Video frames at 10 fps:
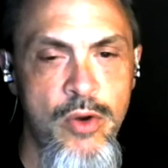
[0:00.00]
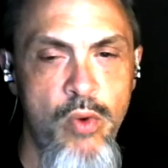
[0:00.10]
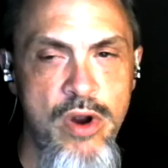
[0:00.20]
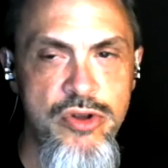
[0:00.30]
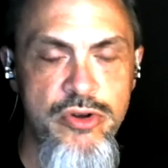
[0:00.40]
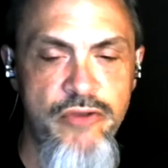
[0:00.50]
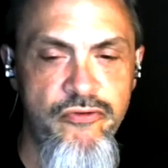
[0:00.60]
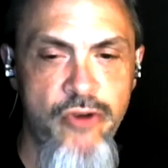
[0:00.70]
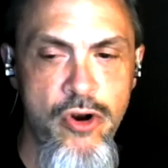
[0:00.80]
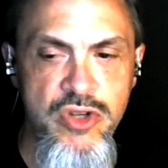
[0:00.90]
where there's a
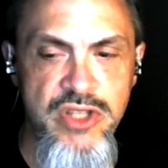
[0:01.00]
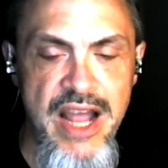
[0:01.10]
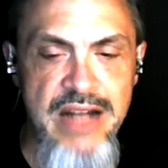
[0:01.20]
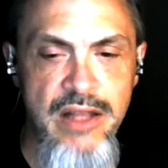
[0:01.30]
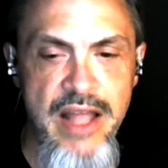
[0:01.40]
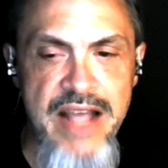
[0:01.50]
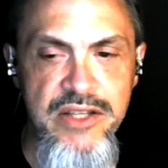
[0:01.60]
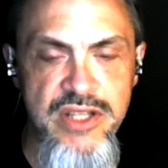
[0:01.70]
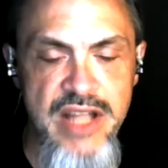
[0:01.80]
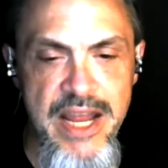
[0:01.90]
first and
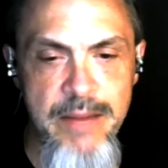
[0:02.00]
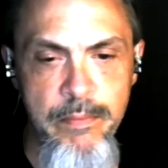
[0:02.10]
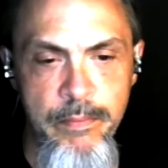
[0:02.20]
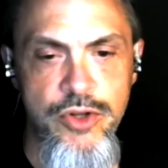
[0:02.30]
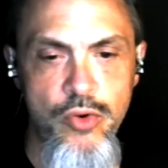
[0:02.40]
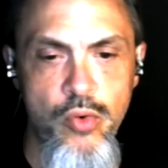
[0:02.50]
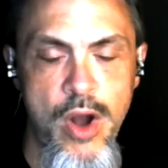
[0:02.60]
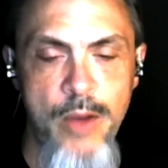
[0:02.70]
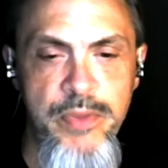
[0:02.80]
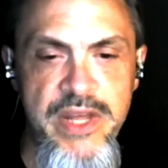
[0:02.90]
last name to
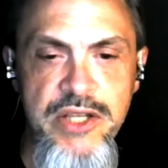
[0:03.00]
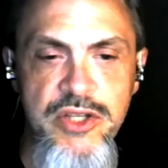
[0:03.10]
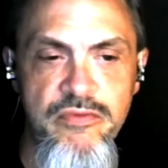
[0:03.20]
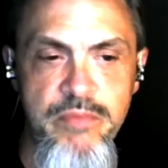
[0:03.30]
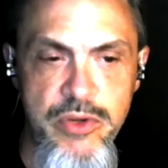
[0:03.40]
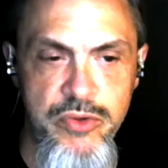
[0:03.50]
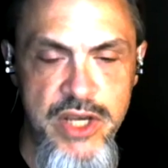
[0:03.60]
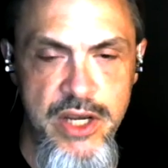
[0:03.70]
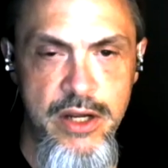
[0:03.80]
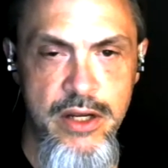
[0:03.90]
a piece of
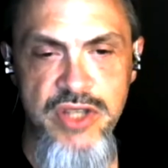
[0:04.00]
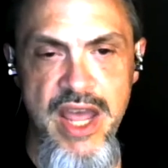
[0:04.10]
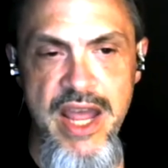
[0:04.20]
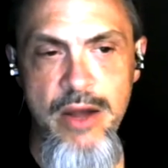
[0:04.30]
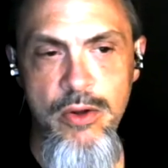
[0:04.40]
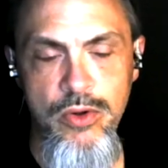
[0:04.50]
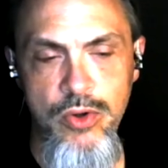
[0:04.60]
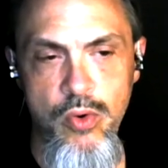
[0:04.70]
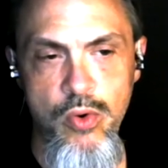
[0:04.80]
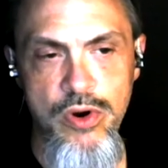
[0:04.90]
music, scale,
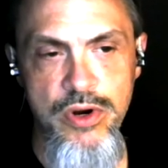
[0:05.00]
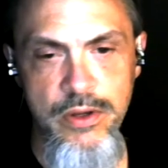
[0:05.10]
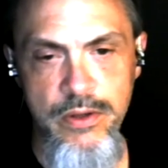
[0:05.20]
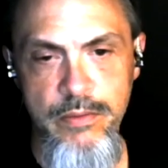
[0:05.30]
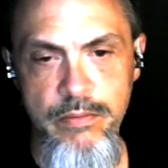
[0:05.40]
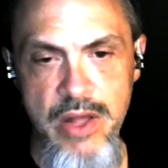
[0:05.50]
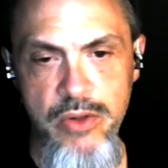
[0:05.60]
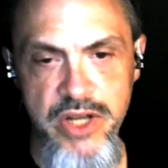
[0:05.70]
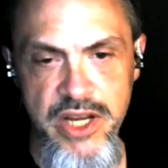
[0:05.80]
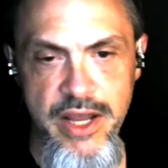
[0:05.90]
chord,
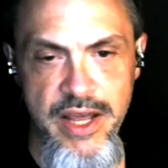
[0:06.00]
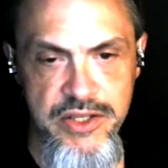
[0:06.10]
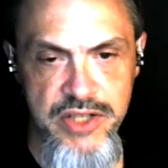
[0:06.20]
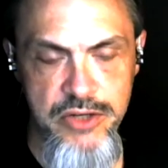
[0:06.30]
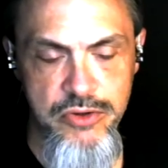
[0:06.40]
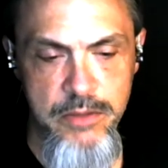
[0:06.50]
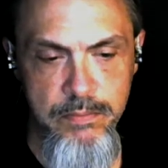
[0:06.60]
melody, etc.